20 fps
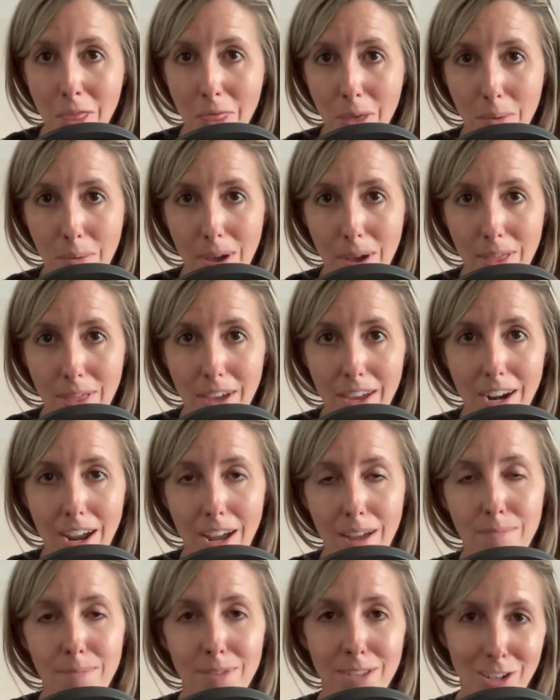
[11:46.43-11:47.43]
the way that
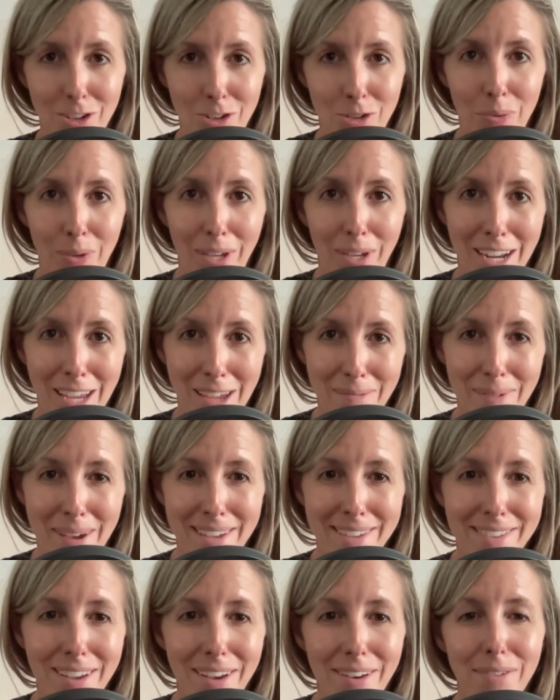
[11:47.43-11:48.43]
I'm situating
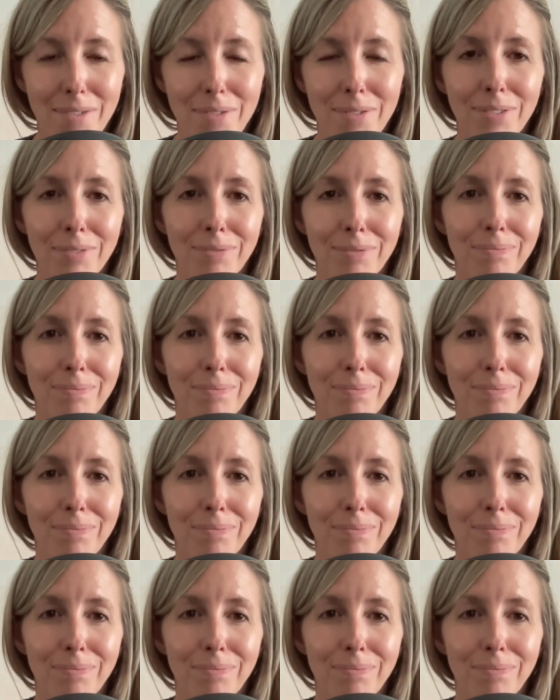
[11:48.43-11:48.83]
myself.